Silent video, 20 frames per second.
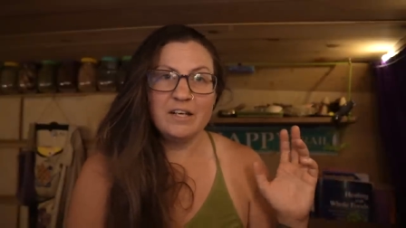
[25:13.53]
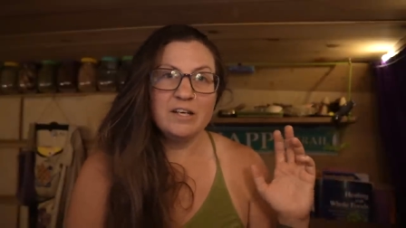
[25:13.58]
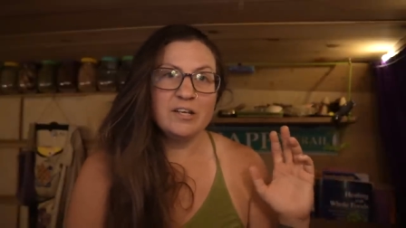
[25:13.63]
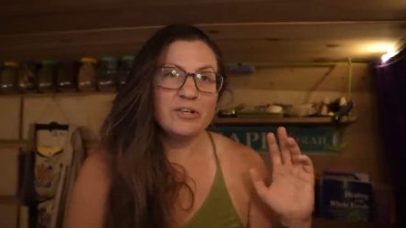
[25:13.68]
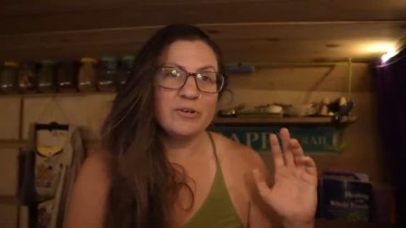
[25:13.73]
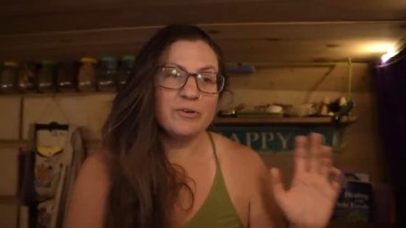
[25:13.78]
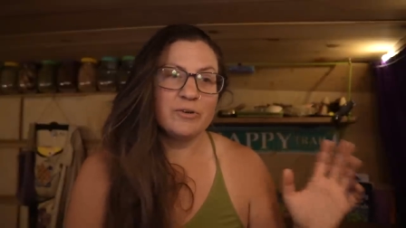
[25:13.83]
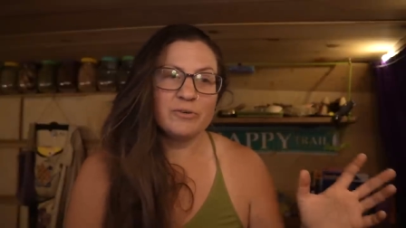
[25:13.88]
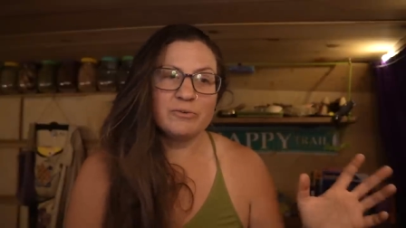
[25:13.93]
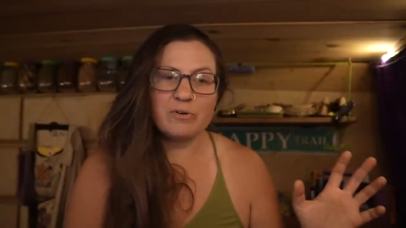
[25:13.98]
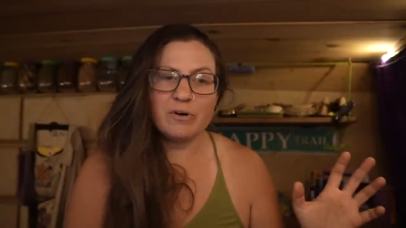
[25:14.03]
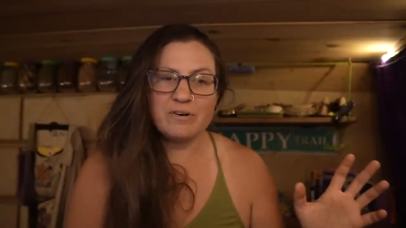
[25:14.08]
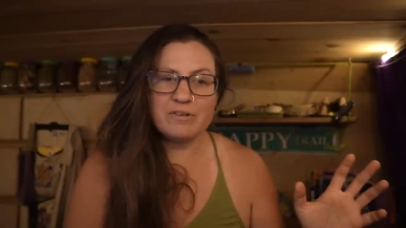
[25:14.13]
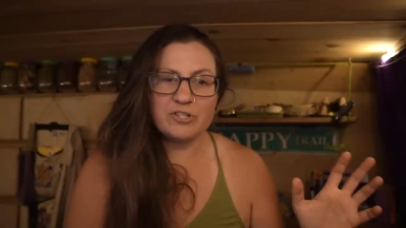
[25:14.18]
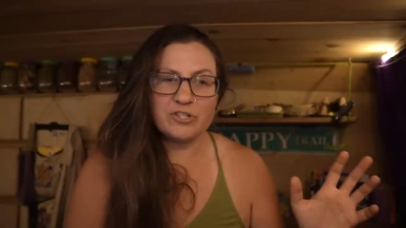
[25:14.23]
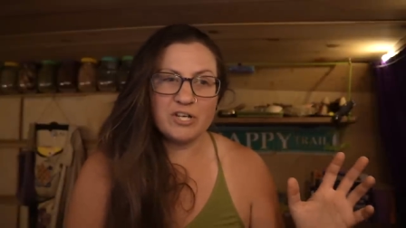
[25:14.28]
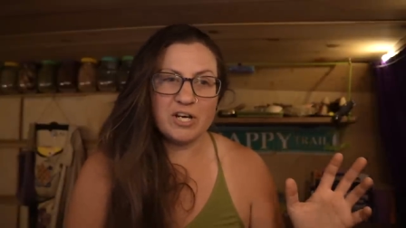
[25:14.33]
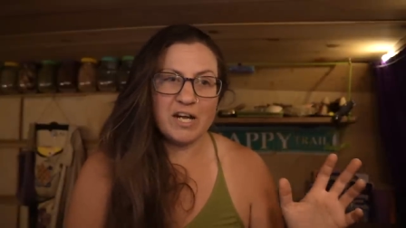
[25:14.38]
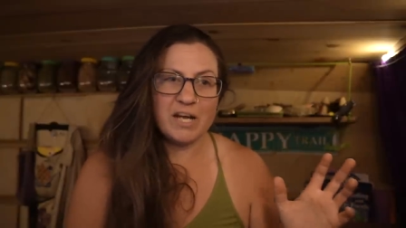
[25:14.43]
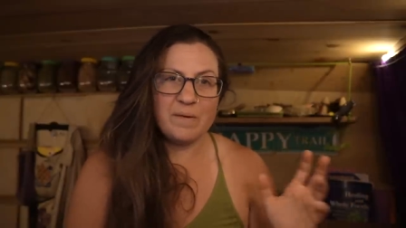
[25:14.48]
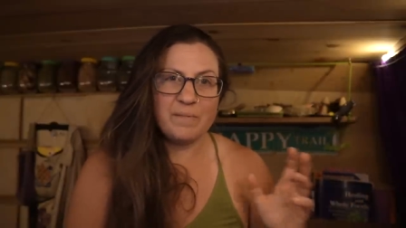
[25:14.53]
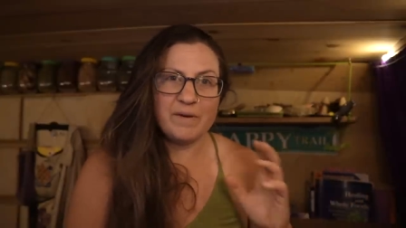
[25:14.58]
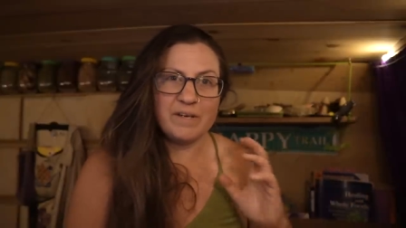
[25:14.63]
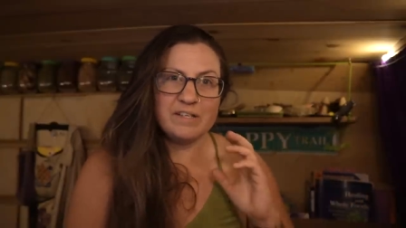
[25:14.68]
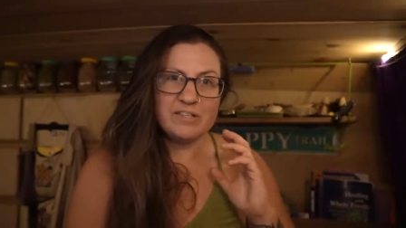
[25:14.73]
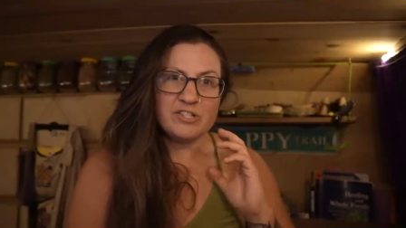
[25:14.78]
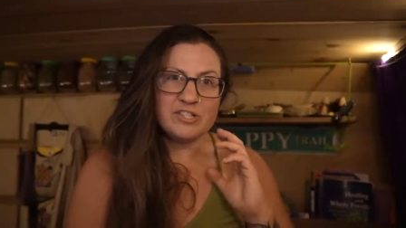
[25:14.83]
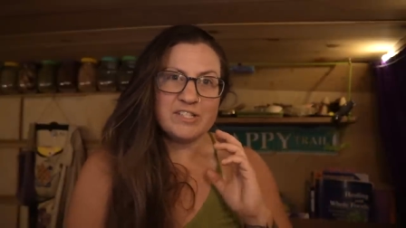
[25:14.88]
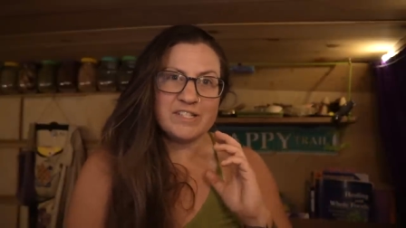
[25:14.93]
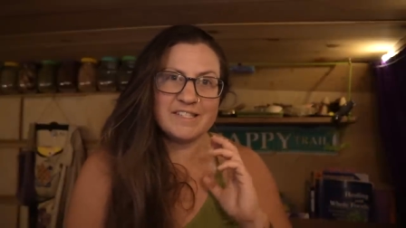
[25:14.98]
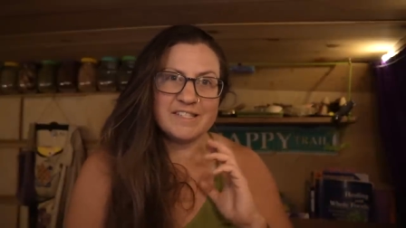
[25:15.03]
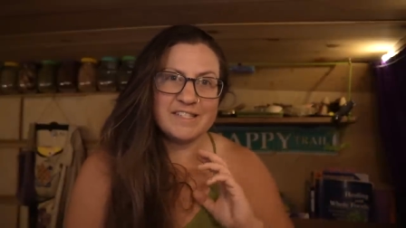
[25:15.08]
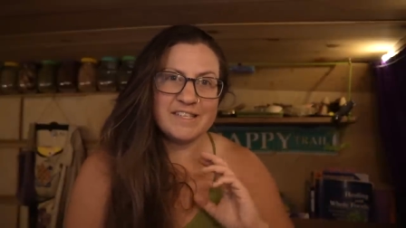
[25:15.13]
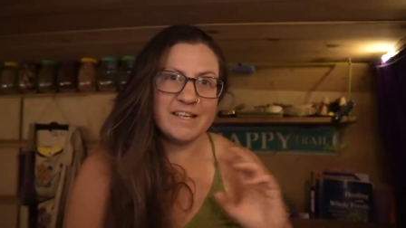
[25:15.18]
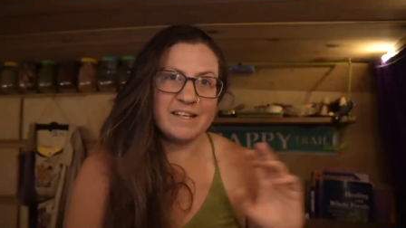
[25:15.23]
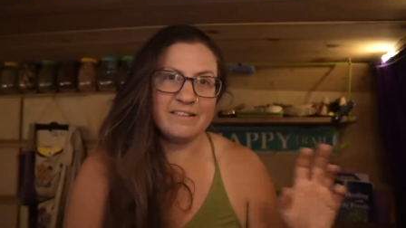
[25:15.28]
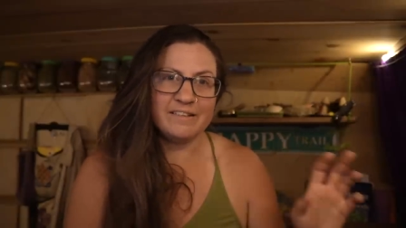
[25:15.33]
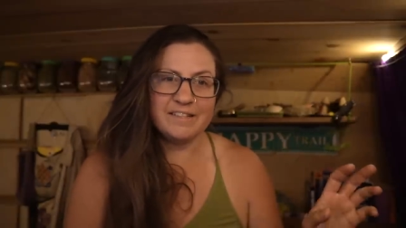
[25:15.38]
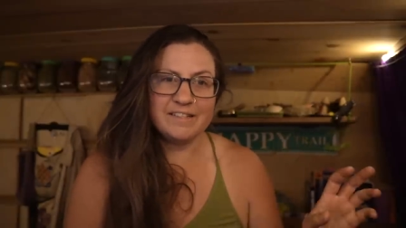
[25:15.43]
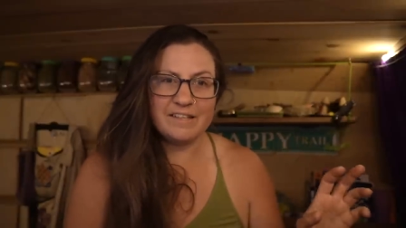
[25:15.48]
go on a road trip and just
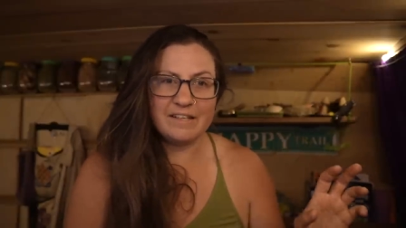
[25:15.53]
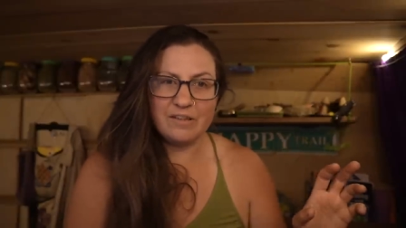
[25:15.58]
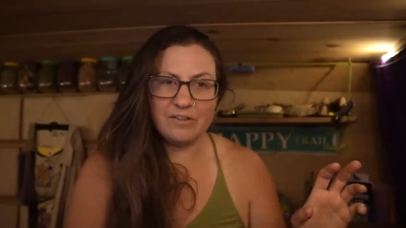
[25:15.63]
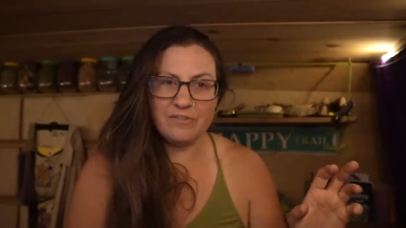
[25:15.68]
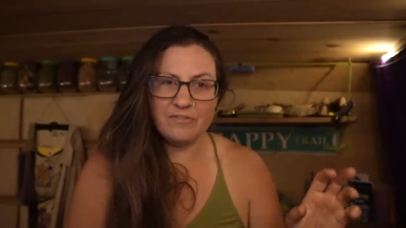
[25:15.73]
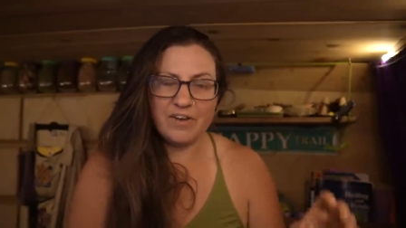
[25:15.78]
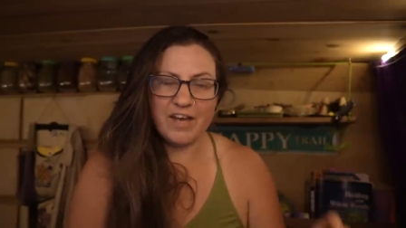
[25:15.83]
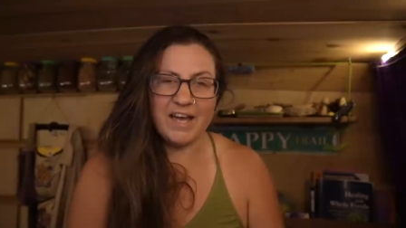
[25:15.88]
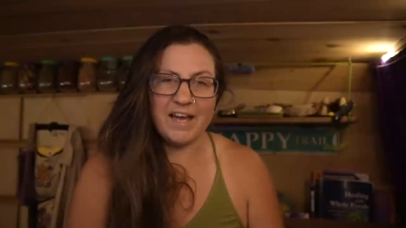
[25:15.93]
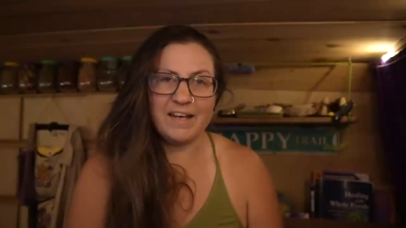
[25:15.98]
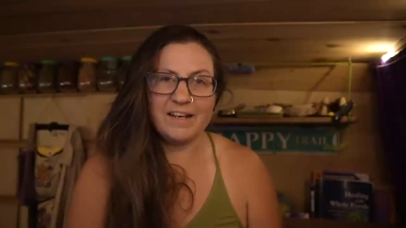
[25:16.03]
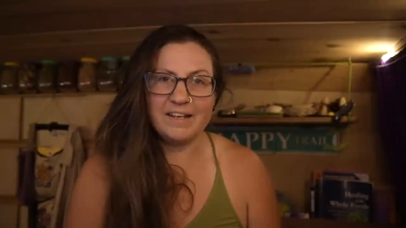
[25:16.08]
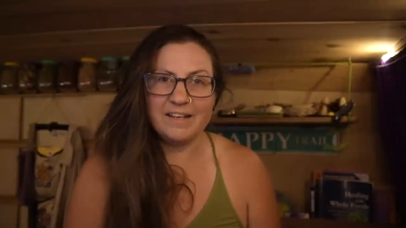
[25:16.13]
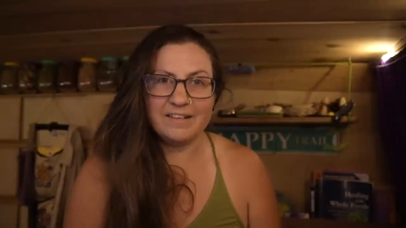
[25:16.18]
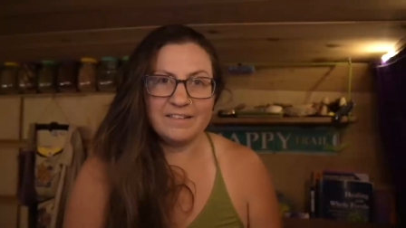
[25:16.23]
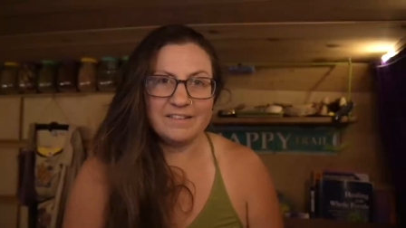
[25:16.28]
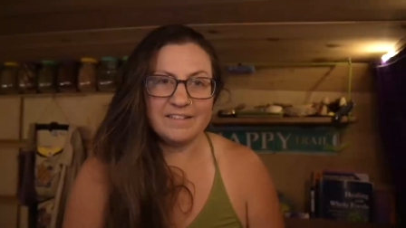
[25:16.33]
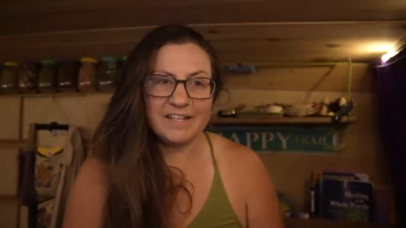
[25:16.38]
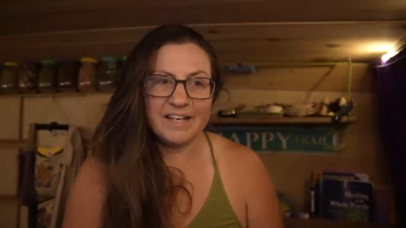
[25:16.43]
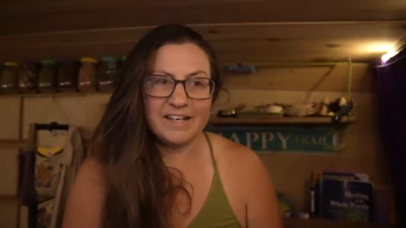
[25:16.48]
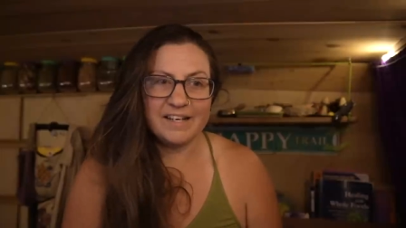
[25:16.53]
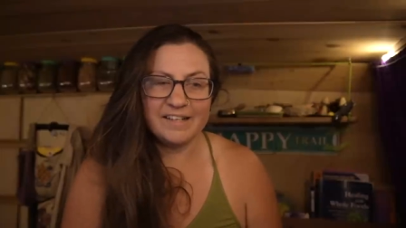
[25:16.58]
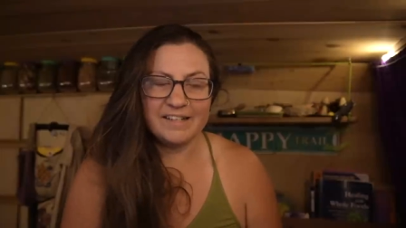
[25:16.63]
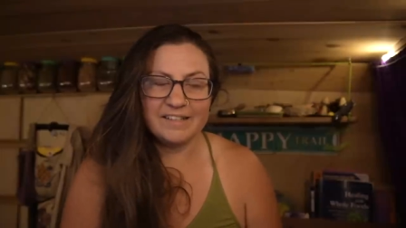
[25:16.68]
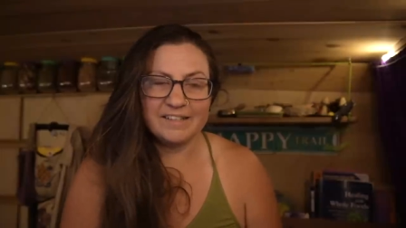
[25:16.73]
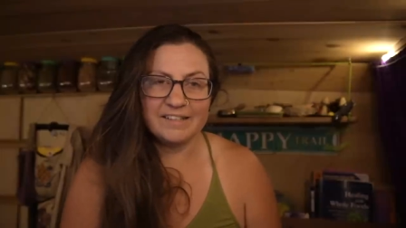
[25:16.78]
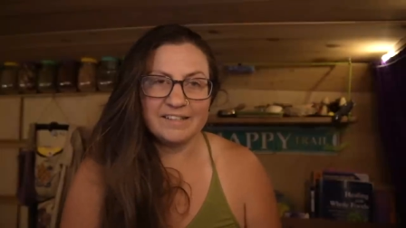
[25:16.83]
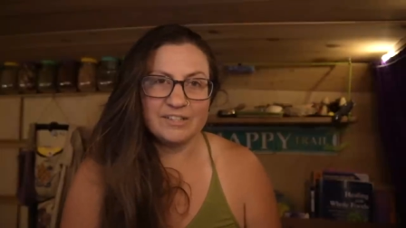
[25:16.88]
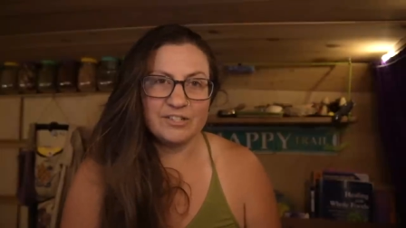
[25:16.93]
settle into the van and uh,